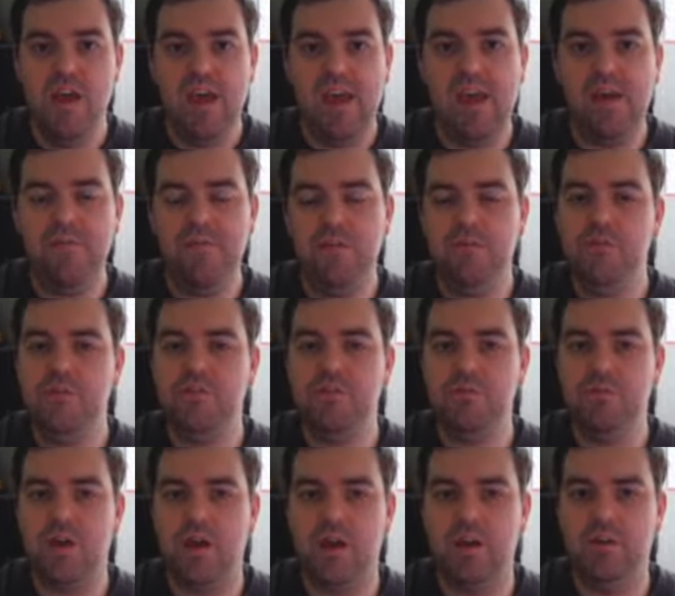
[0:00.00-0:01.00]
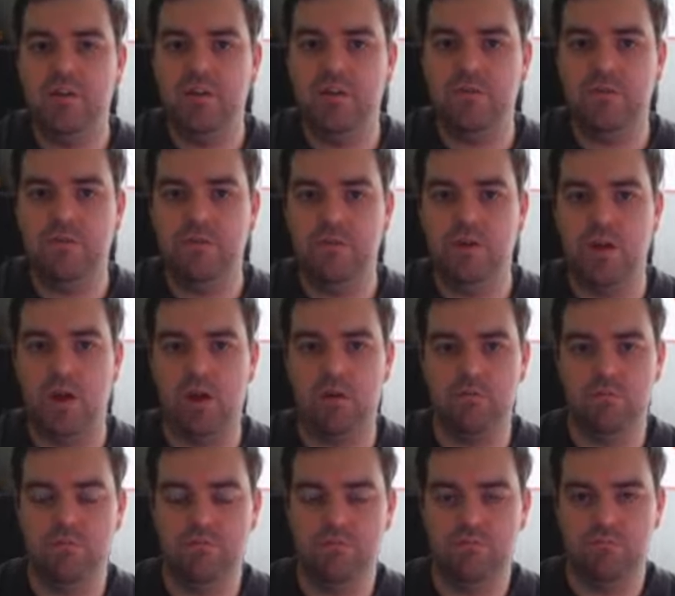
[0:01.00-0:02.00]
if there is some kind of,
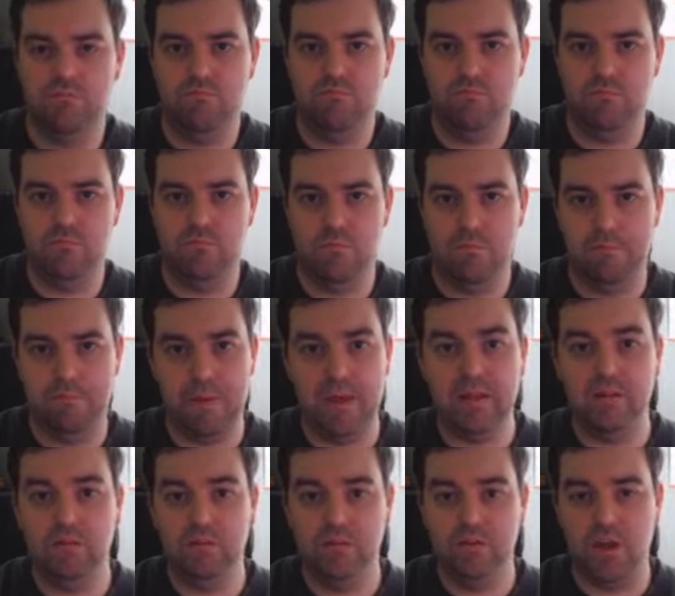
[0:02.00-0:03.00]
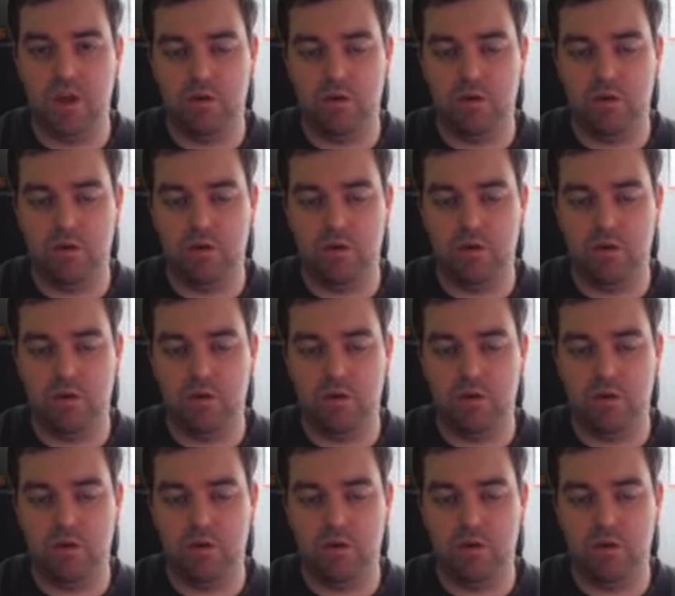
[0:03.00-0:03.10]
build,